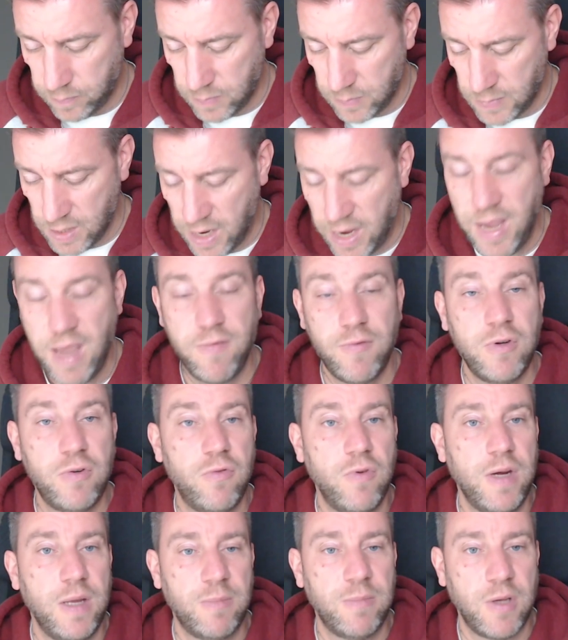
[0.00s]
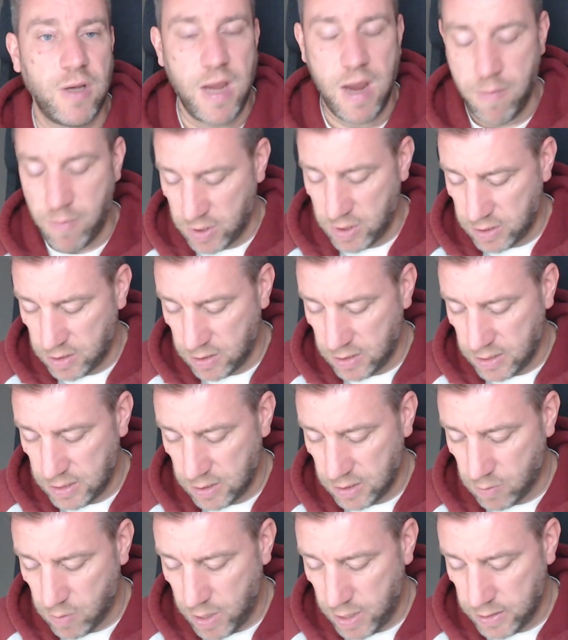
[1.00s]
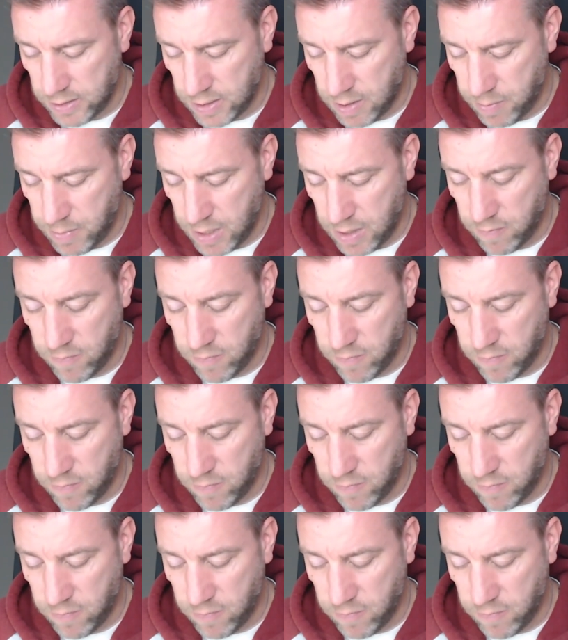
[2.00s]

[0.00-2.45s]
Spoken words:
I haven't renamed the camera, so this is why it's coming